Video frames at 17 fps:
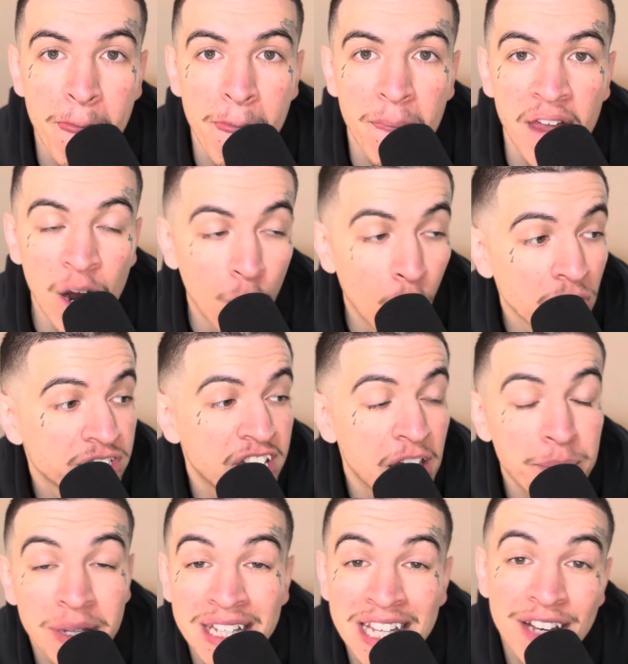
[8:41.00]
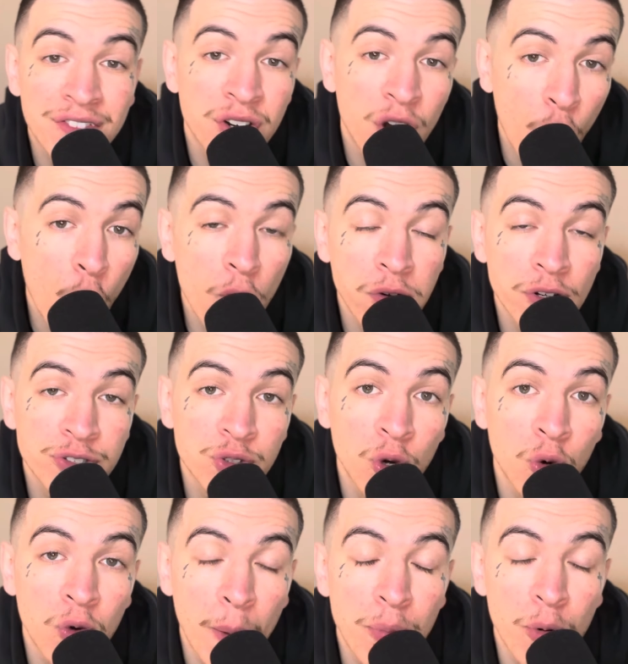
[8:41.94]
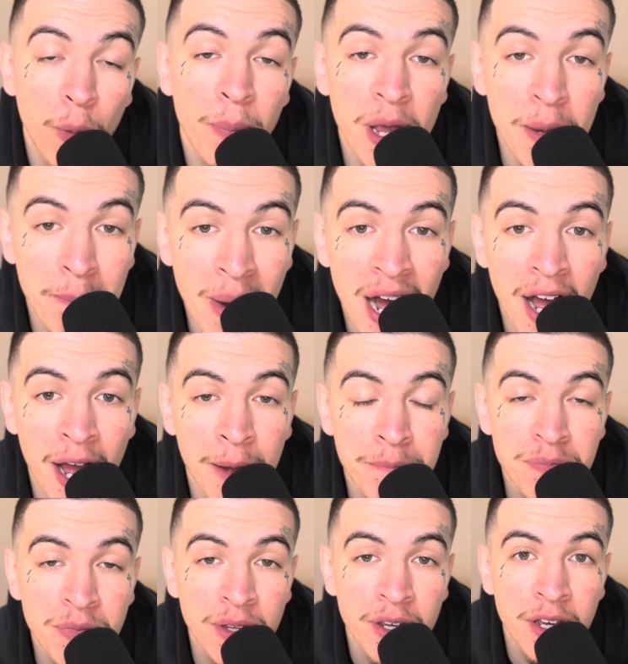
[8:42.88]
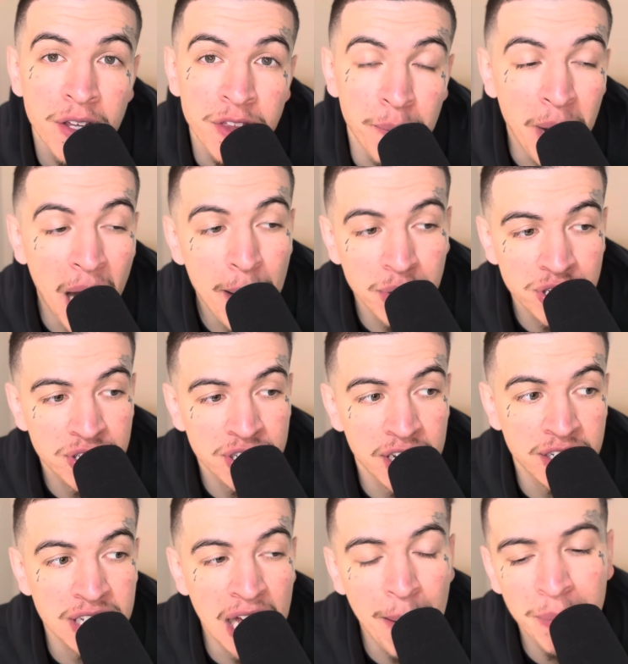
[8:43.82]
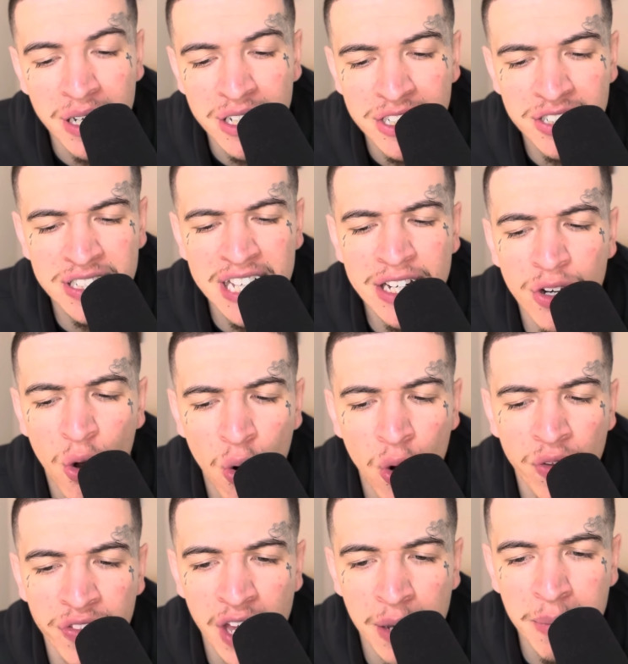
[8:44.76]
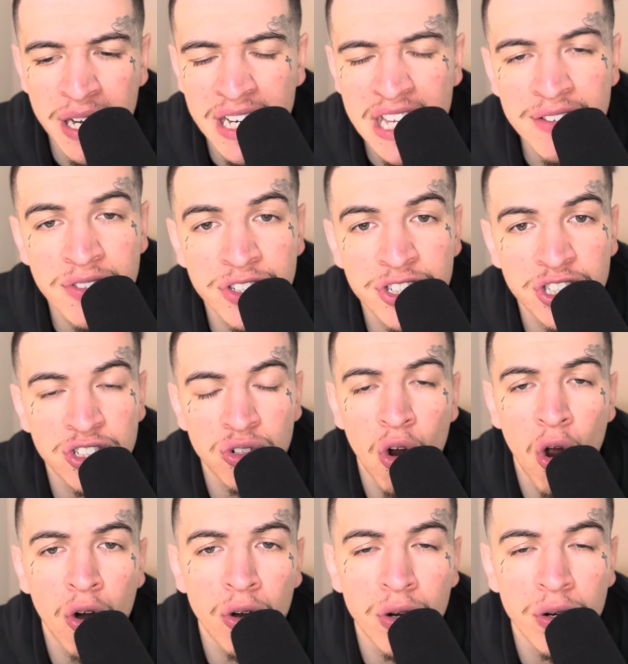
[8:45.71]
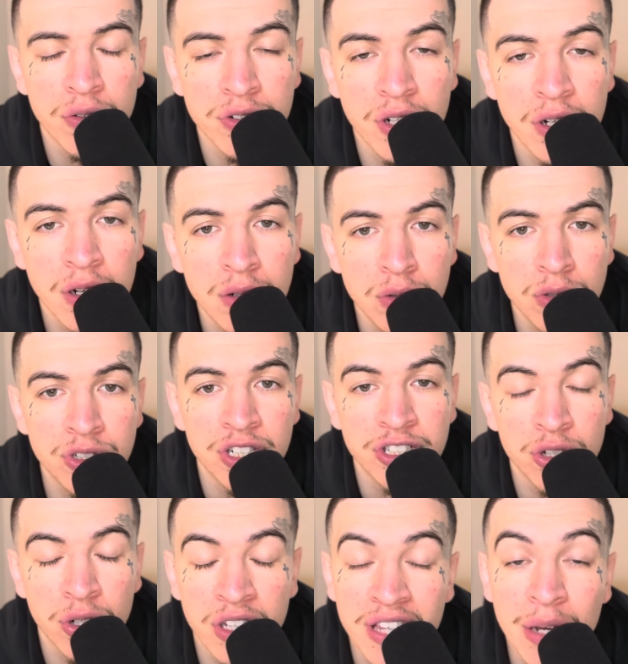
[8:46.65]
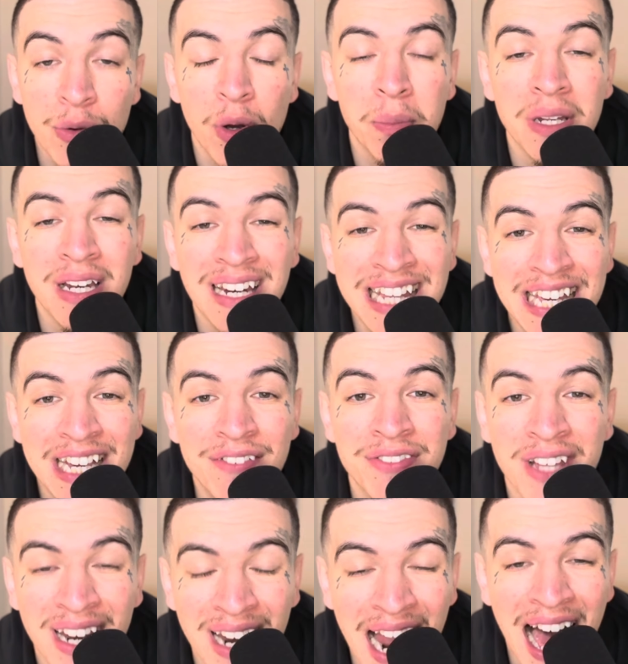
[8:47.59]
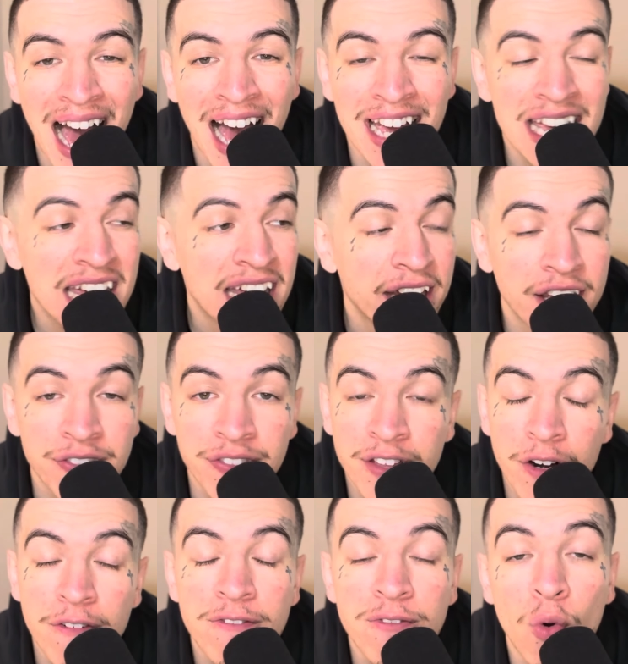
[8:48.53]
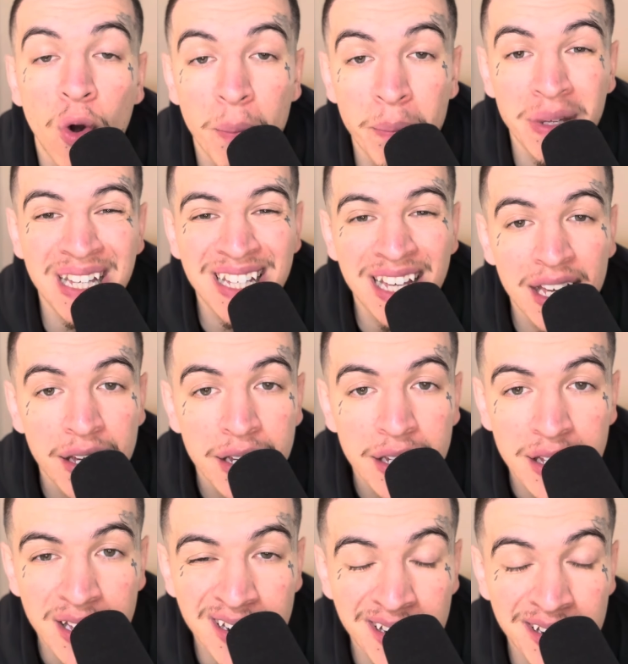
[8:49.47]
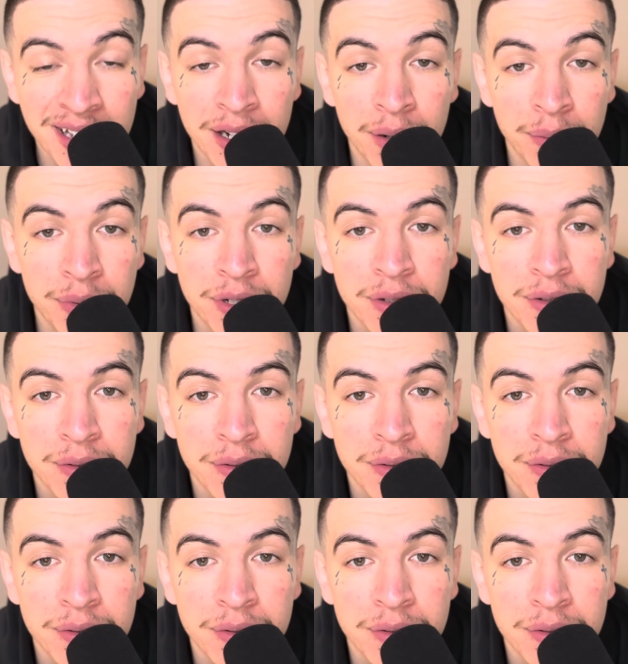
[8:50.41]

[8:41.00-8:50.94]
And once they've been given over to a reprobate mind, the Bible says, I'm going to send on them an even stronger delusion so that they will believe the lie and therefore be condemned.